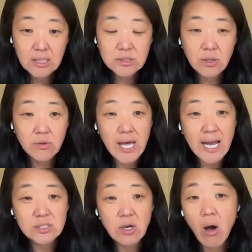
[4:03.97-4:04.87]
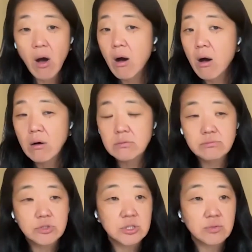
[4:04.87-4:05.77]
So that's all
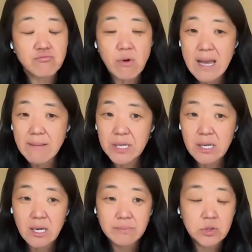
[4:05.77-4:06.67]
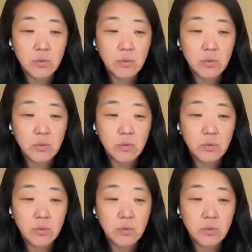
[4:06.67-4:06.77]
just ramping up.